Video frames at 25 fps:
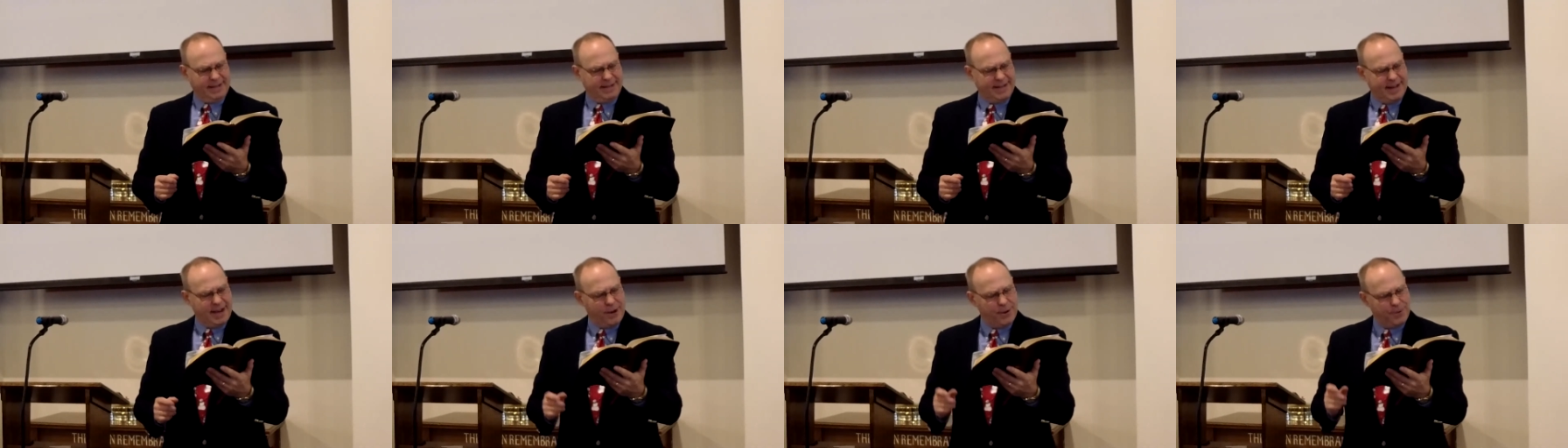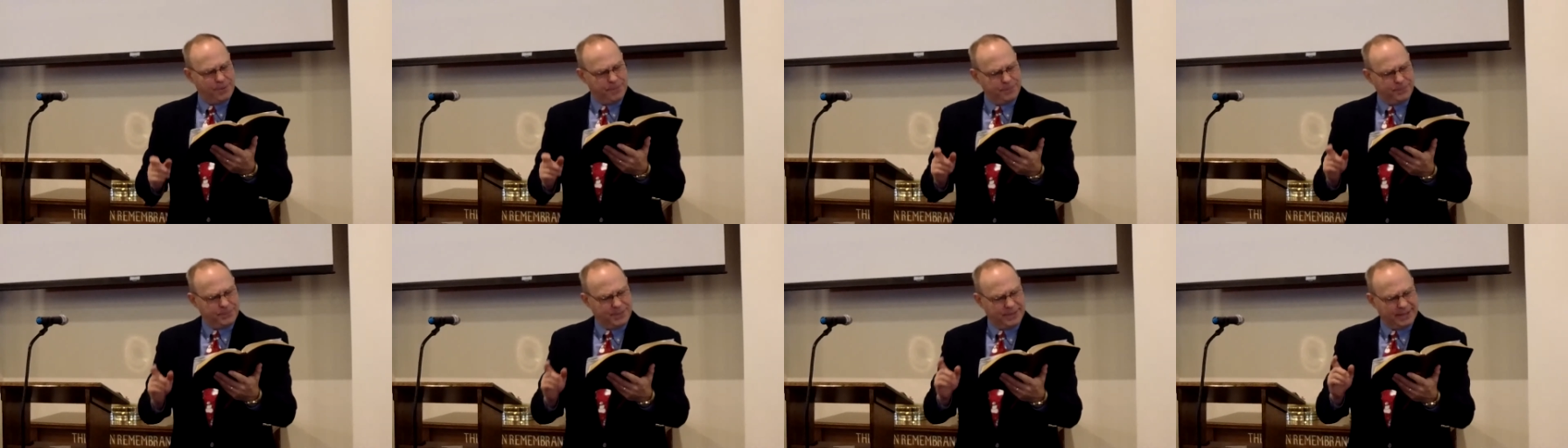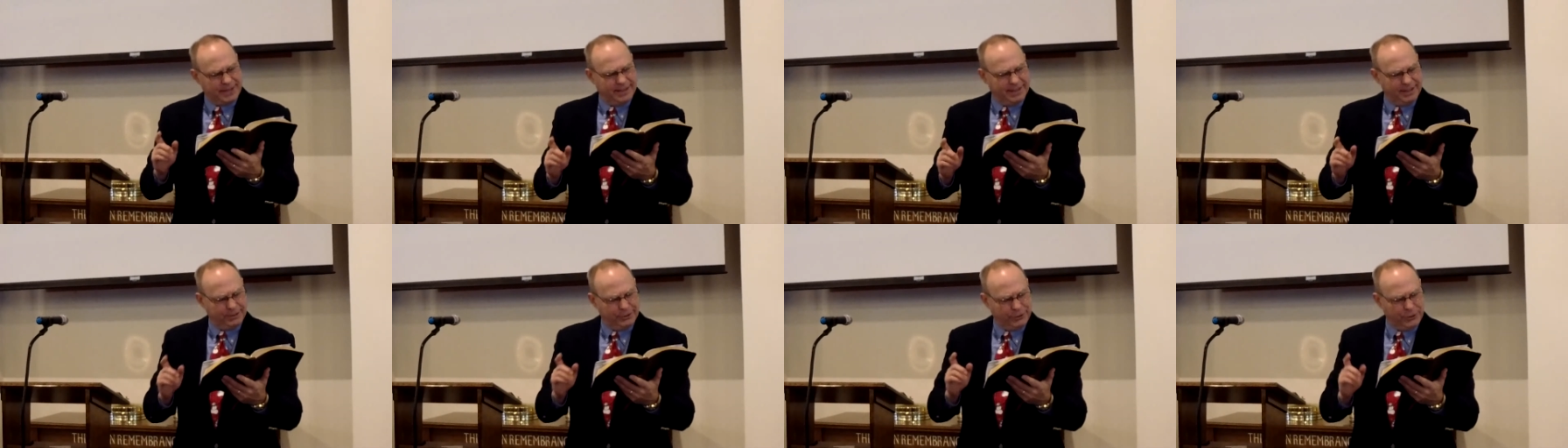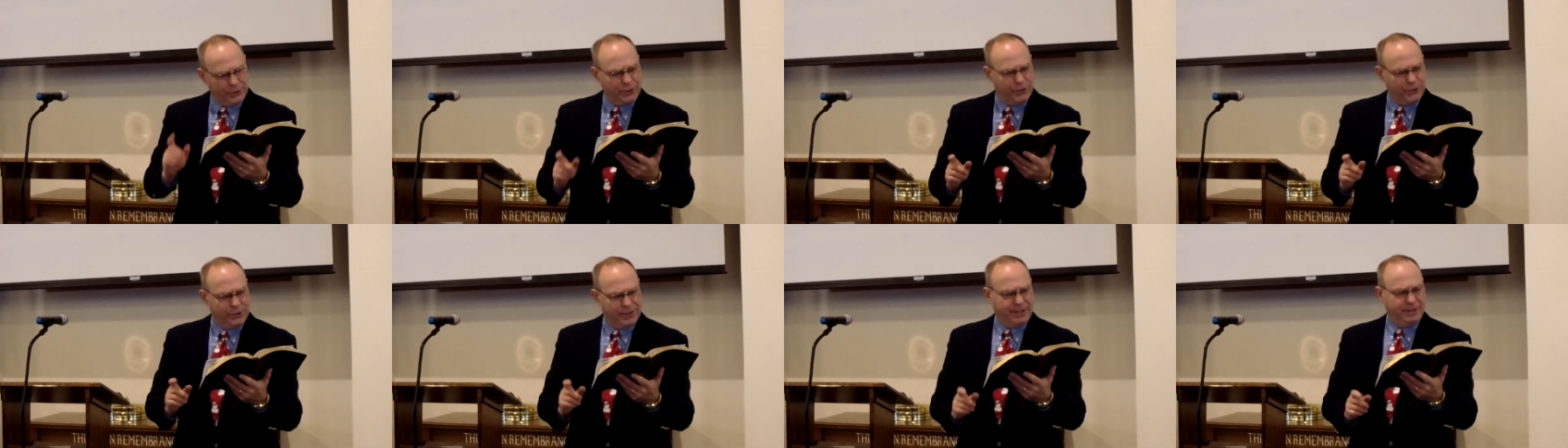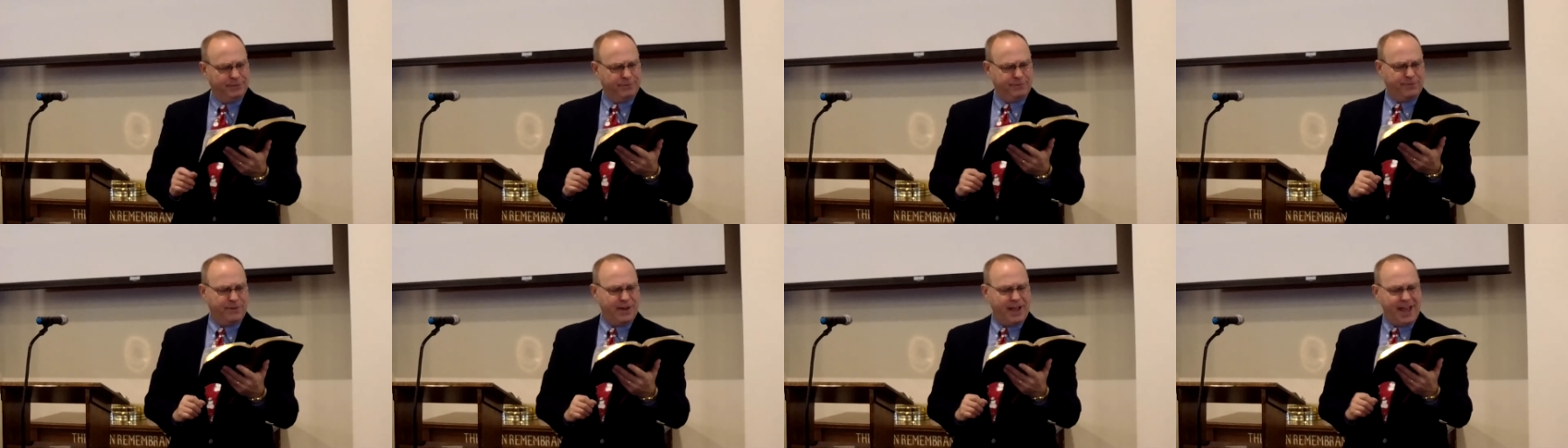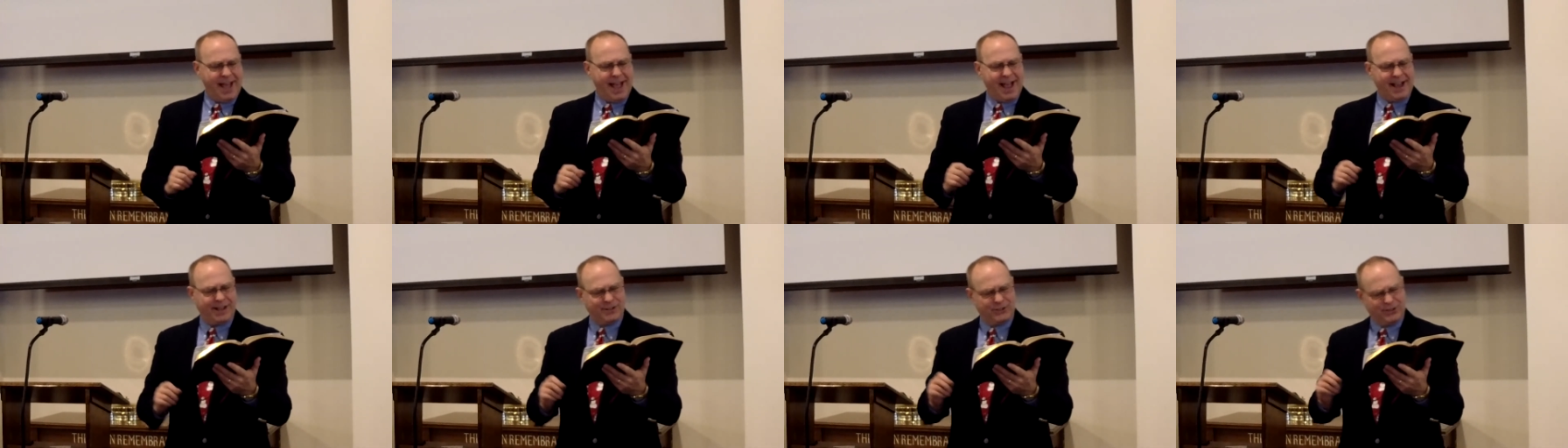Now, learning
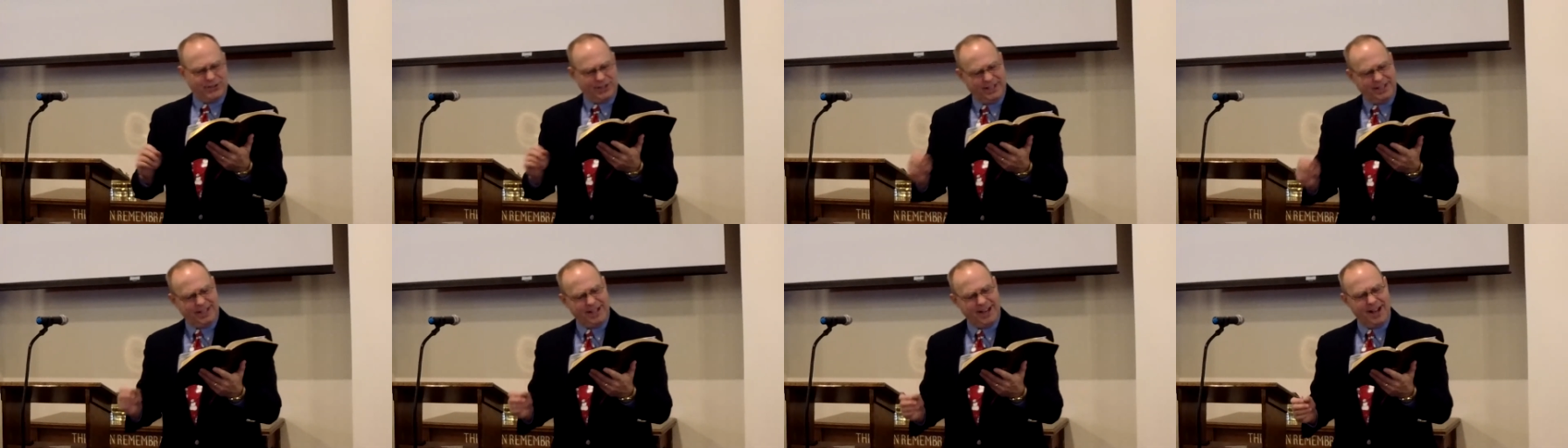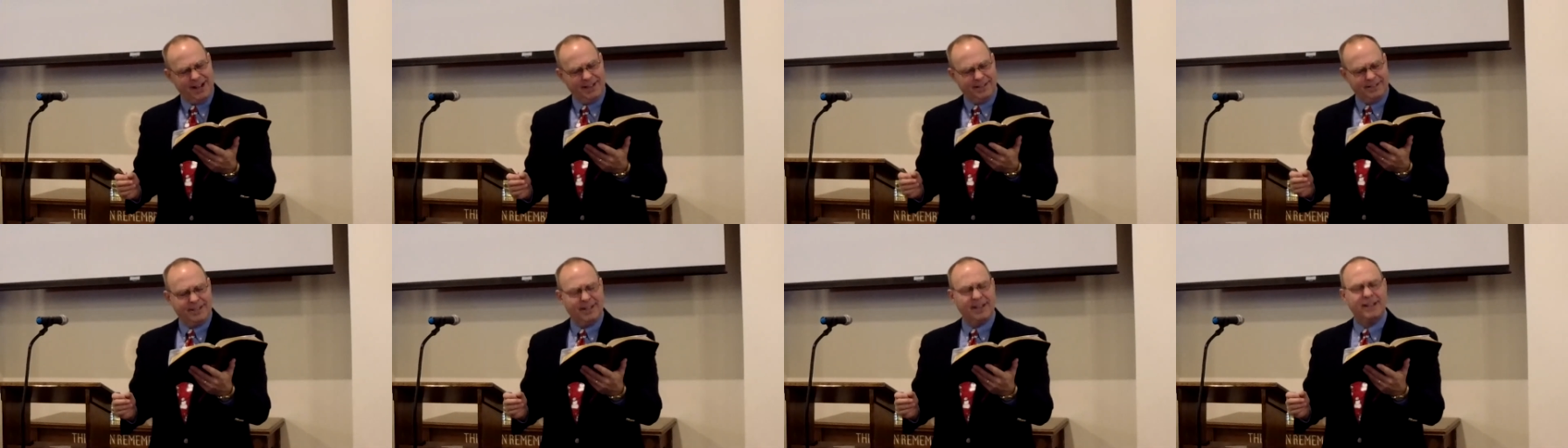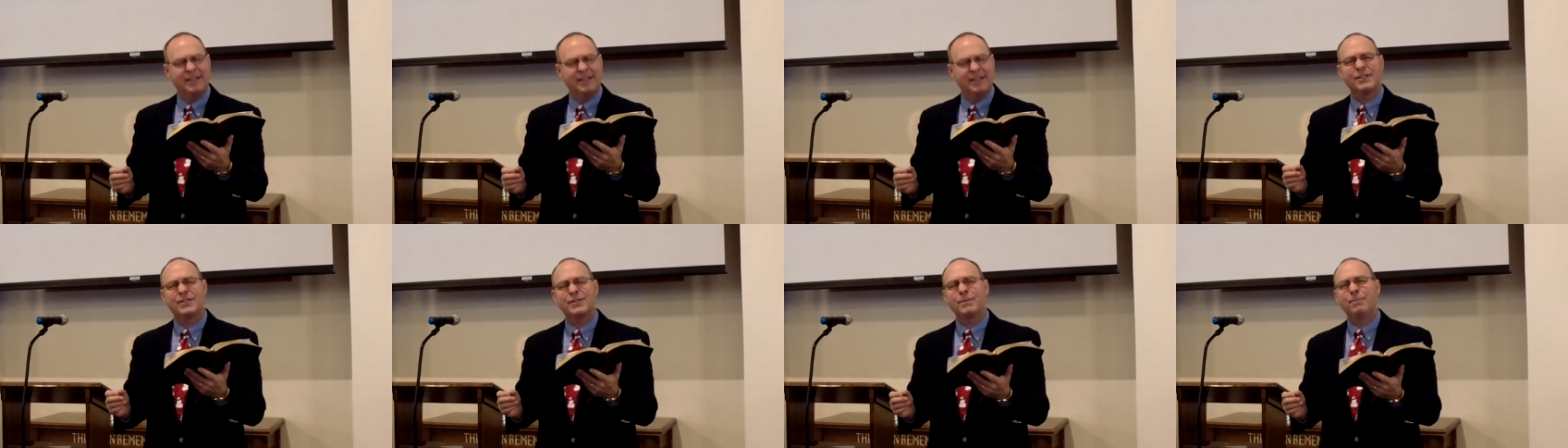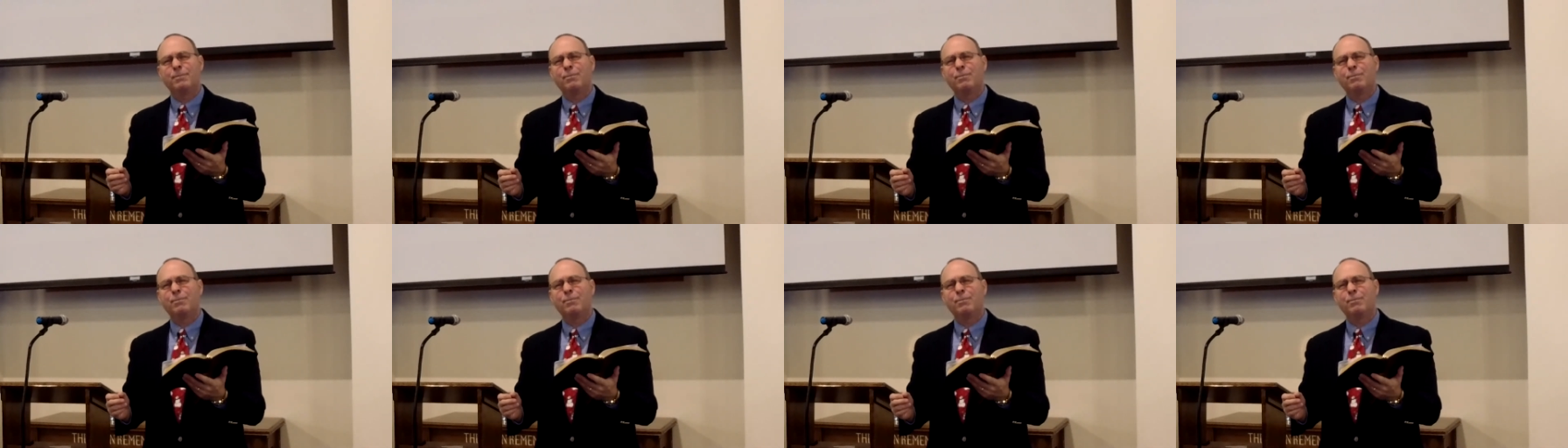facts and content is